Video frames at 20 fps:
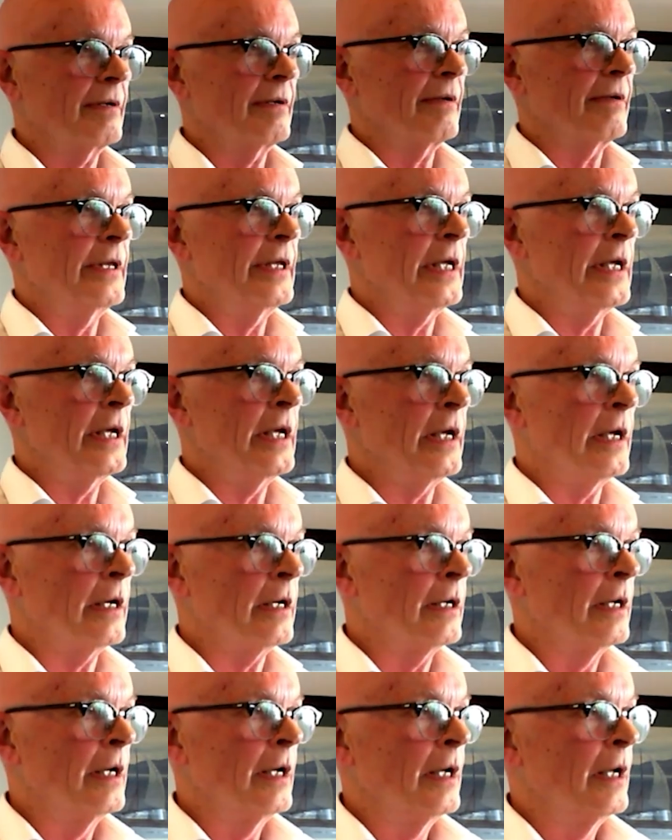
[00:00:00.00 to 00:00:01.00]

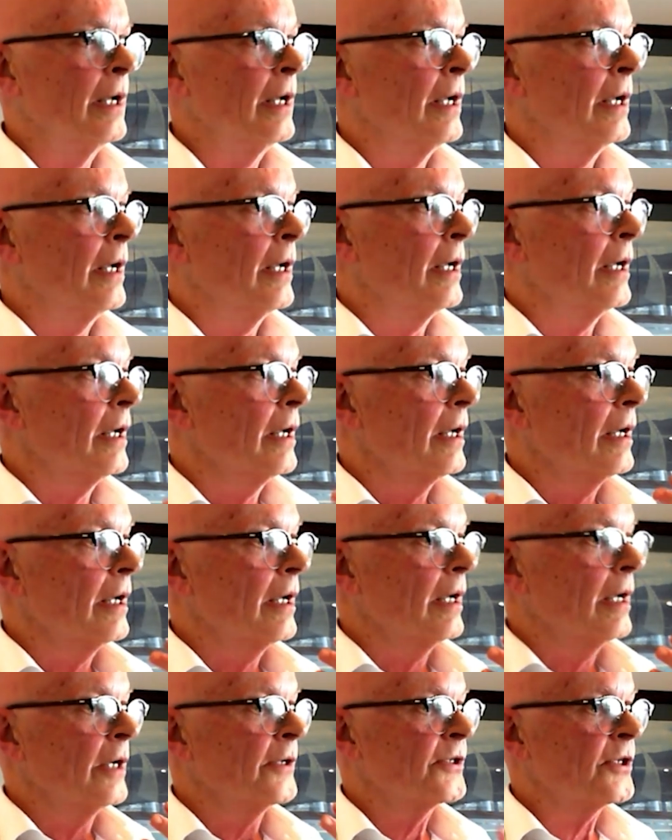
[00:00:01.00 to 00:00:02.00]
they're
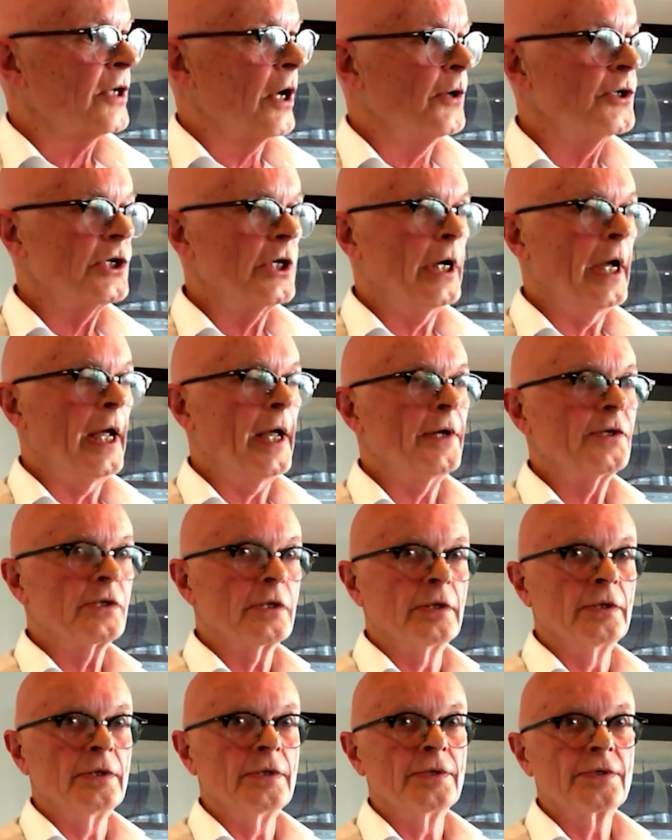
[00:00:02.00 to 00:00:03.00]

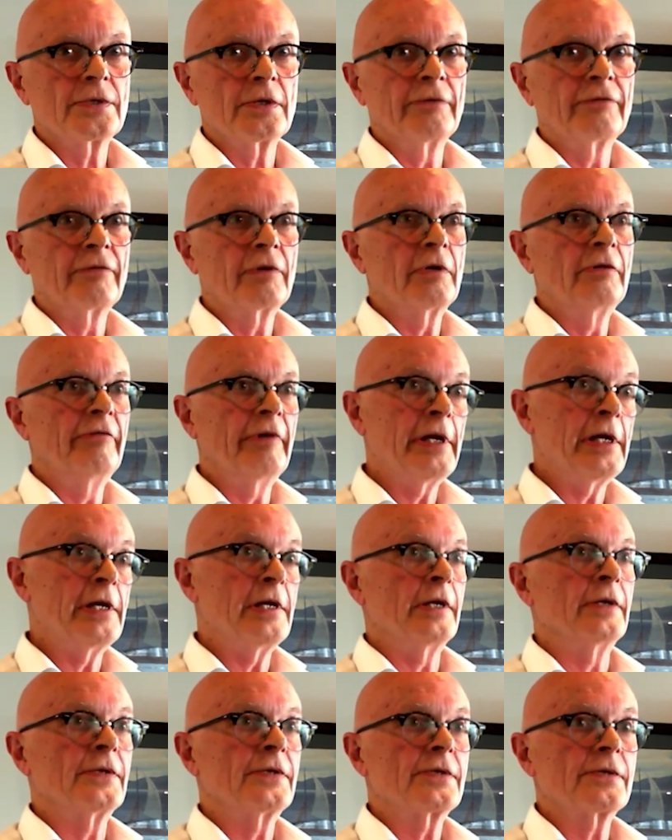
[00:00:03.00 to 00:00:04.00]
associations of
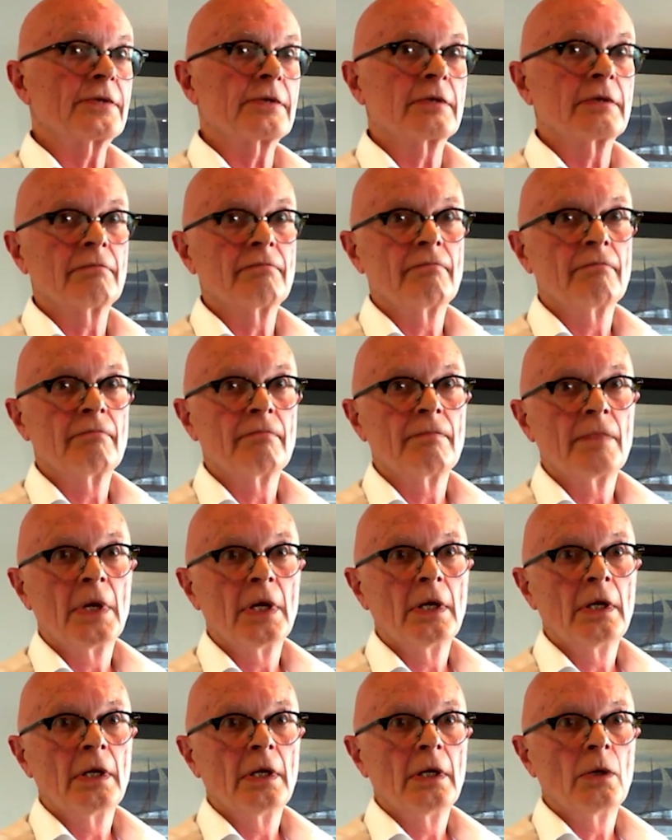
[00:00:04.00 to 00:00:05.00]
convenience
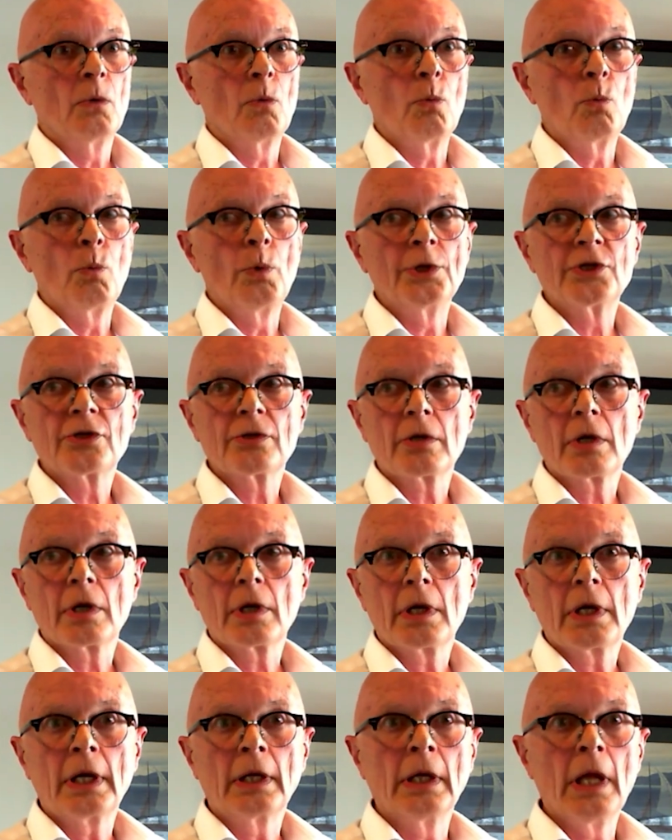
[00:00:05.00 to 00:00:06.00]
which
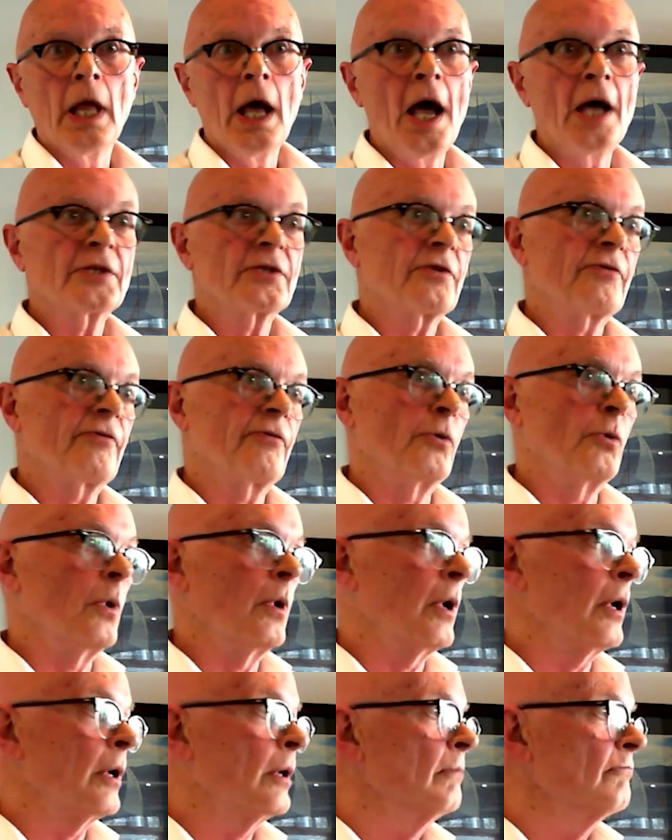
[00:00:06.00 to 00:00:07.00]
can last
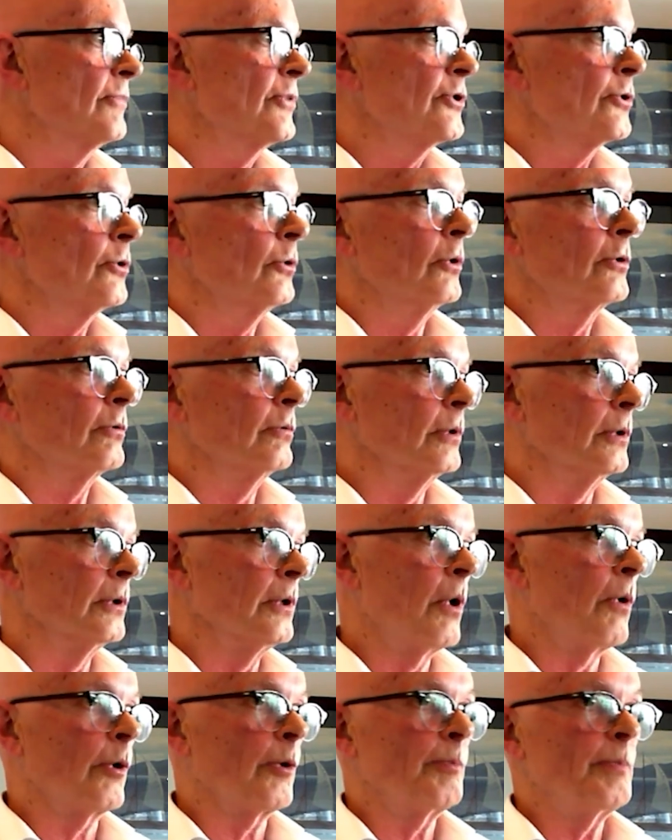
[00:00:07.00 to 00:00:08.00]
for shorter or
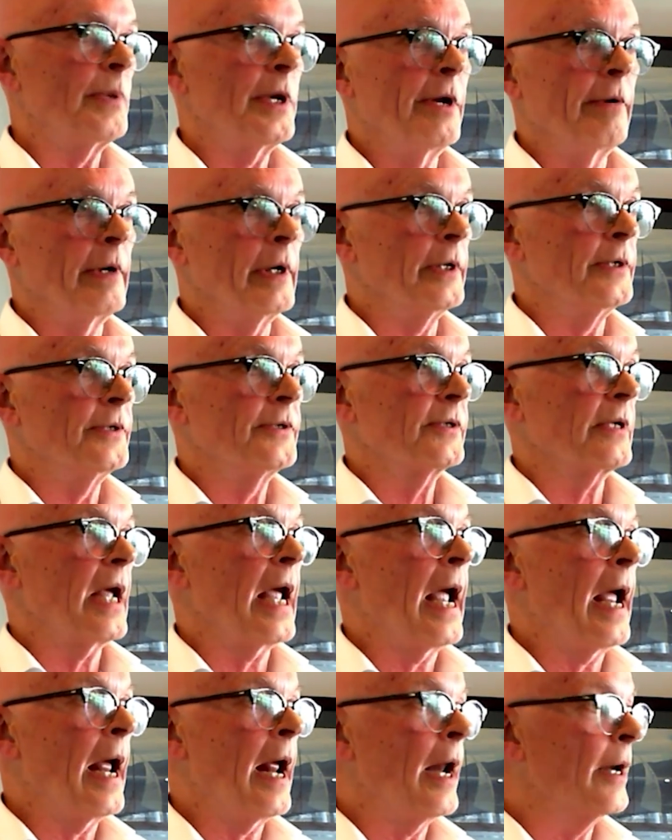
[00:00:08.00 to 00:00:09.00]
longer periods
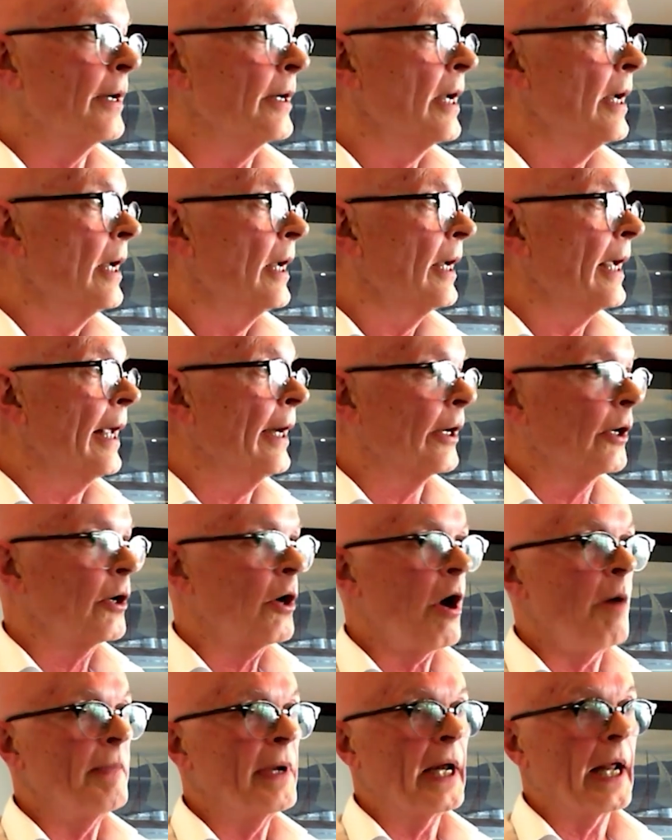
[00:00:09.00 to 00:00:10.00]
and can
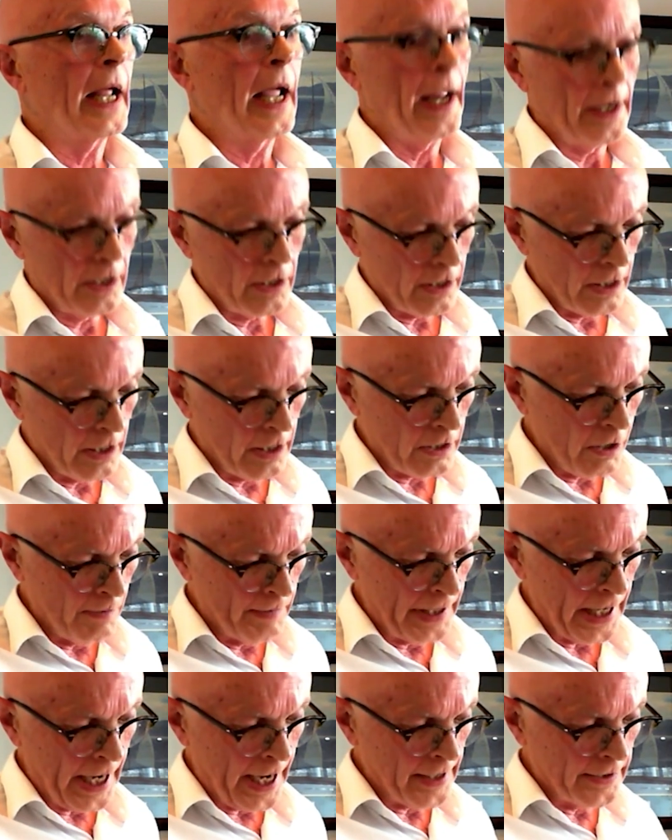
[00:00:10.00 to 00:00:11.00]

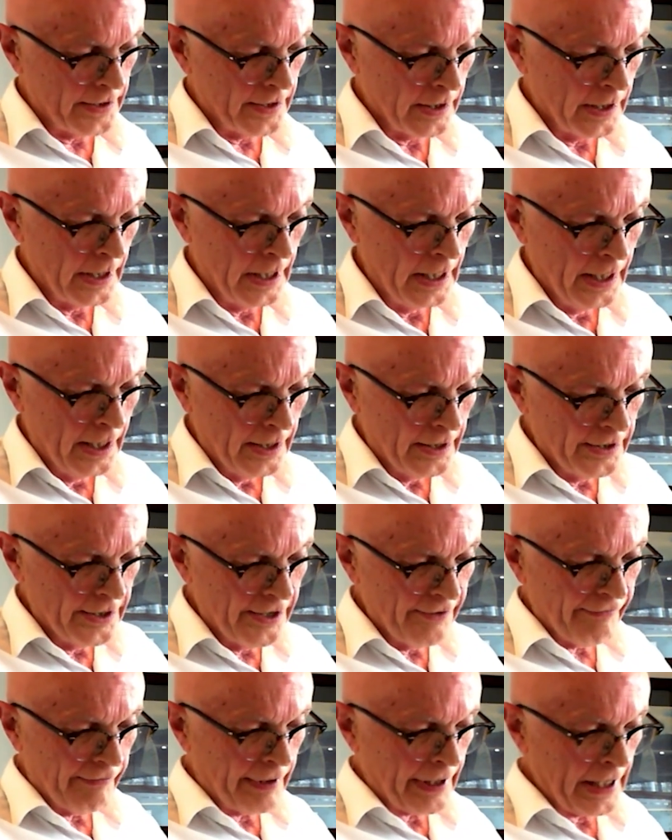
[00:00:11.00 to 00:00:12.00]
accommodate
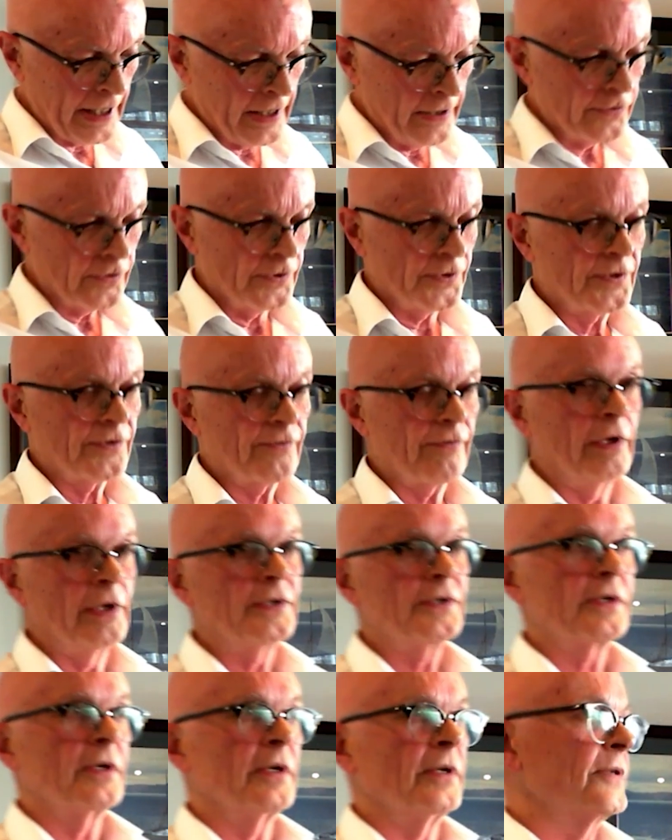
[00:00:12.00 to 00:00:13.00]
differing interests. For
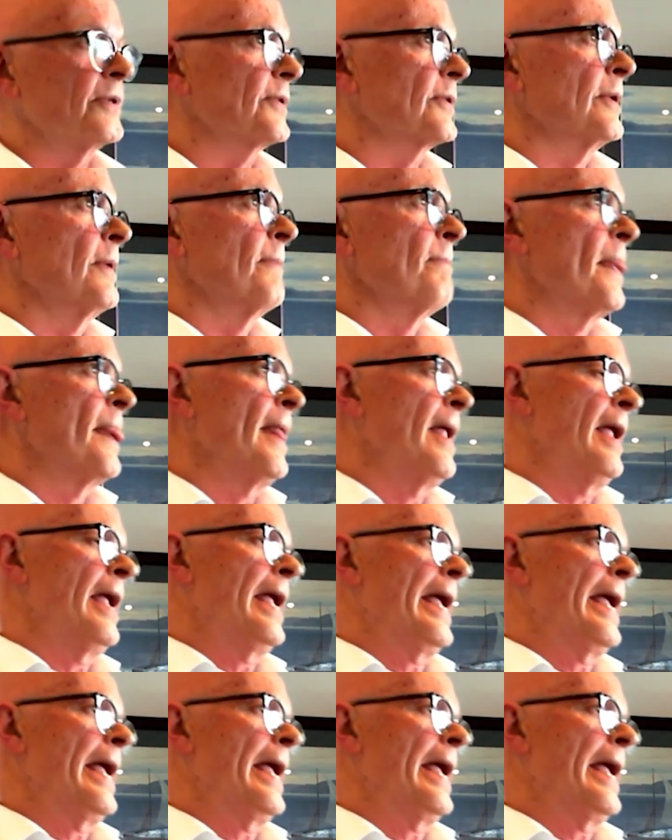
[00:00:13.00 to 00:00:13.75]
instance,